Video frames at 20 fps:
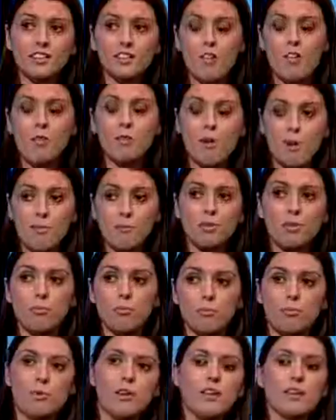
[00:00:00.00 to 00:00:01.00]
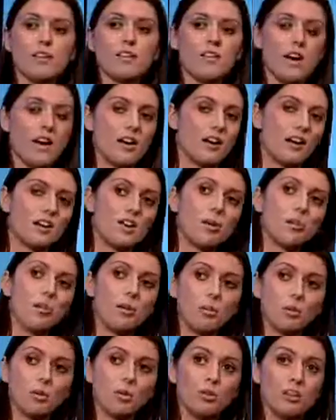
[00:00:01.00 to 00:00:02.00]
I remember being like that, and I know
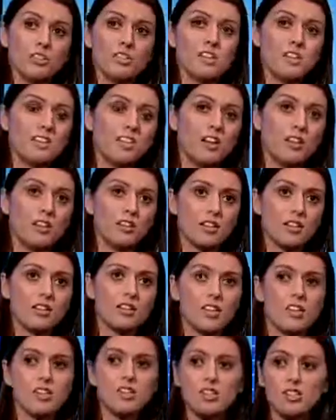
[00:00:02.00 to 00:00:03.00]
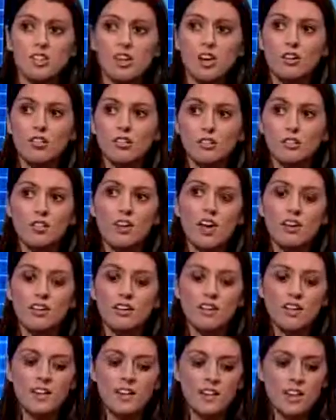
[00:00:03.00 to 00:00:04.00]
people, that do go through that,
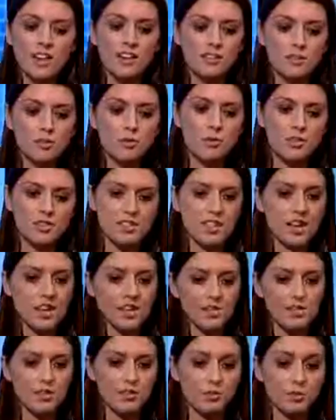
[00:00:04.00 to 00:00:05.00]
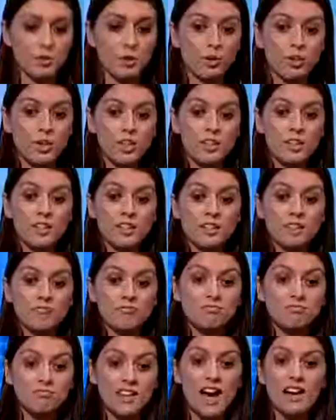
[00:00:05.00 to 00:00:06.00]
and it's almost a case of, well,
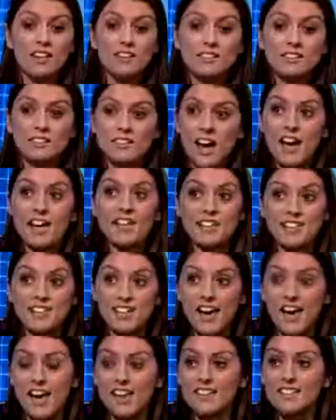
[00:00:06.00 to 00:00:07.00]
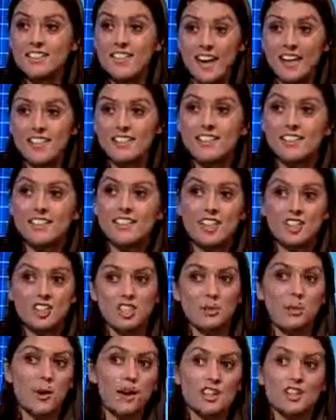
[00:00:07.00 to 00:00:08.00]
that is the case, that is the
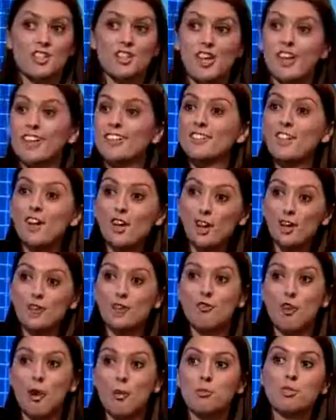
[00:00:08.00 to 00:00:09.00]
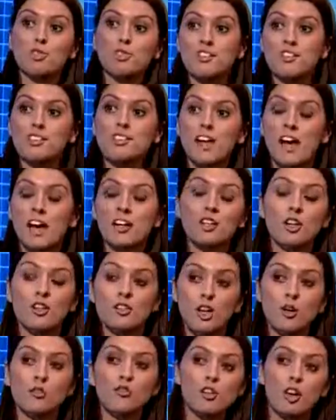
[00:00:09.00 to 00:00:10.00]
situation. Look at your options now,
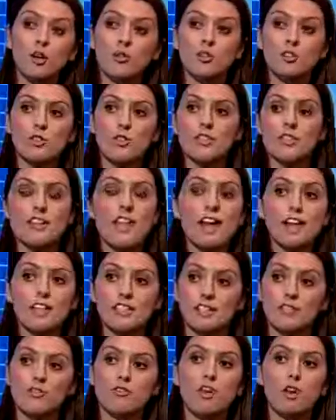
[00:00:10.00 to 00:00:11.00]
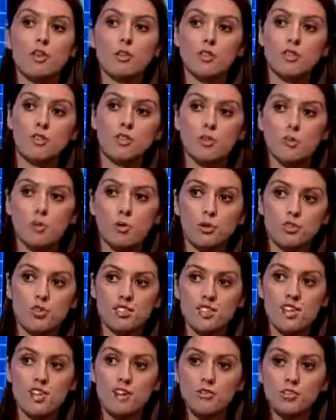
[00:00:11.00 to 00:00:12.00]
don't focus on the negative, focus on the
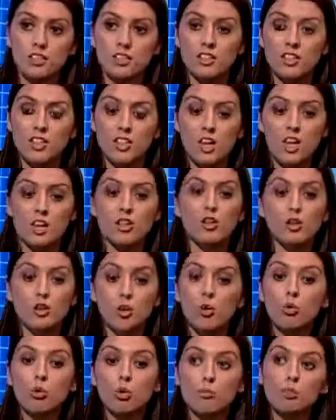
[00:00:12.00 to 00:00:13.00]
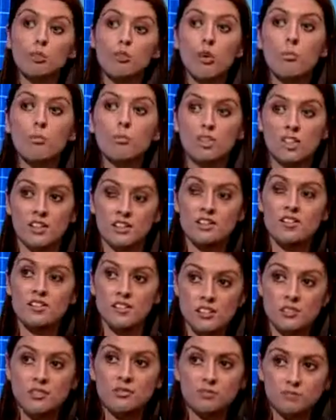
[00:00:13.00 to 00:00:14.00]
positive and look at all of your
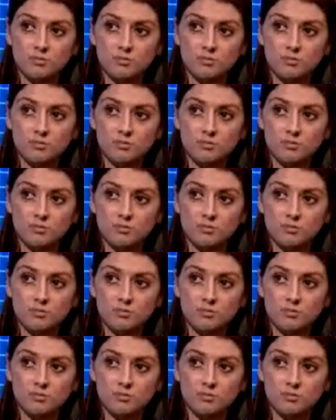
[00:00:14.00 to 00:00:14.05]
options.